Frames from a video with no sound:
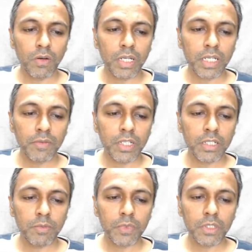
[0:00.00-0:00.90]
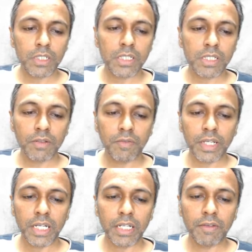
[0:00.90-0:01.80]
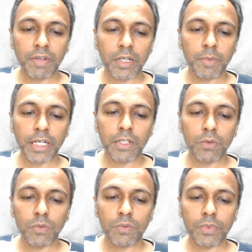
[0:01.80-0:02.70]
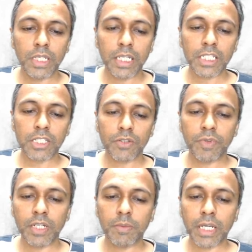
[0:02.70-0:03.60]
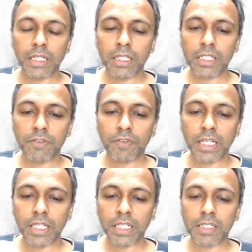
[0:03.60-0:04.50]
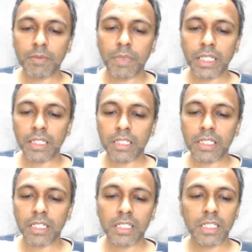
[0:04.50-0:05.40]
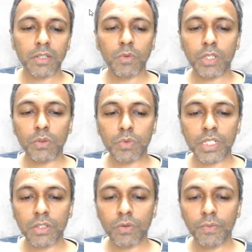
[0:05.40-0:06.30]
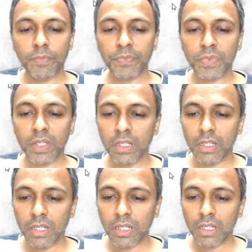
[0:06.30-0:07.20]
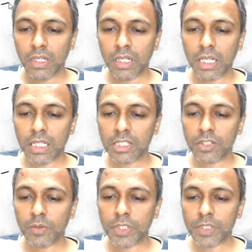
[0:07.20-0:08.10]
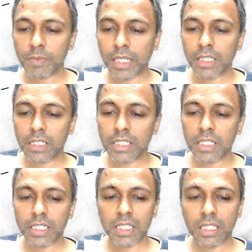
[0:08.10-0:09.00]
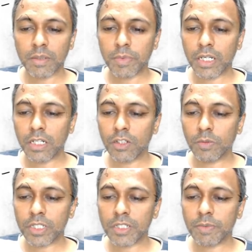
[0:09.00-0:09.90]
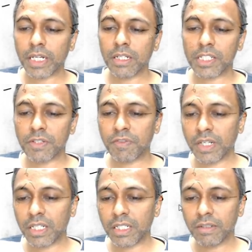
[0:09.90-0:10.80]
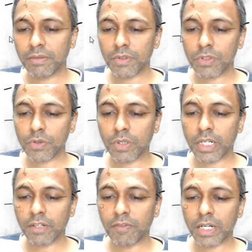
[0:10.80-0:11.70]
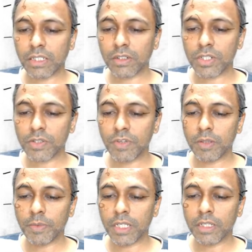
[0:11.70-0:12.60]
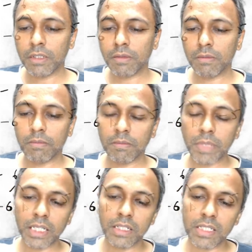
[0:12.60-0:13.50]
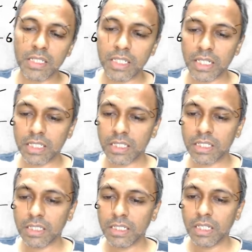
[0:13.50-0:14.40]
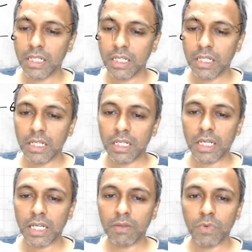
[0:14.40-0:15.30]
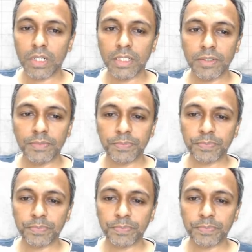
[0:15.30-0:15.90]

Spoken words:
All are even numbers. We can divide by 2. X square minus 5x minus 6 equal to 0. Last term is minus 6 and the middle term is minus 5. So correct factors will be minus 6 and 1.